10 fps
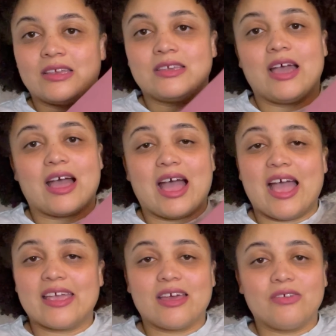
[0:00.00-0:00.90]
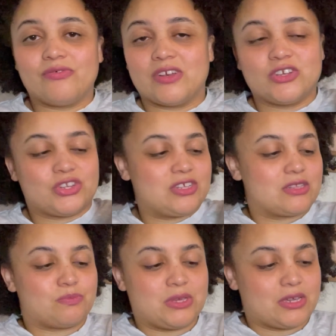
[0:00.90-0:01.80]
yeah, I gotta finish
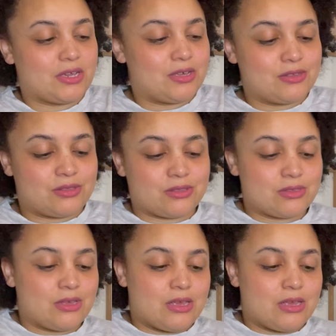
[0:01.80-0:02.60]
this because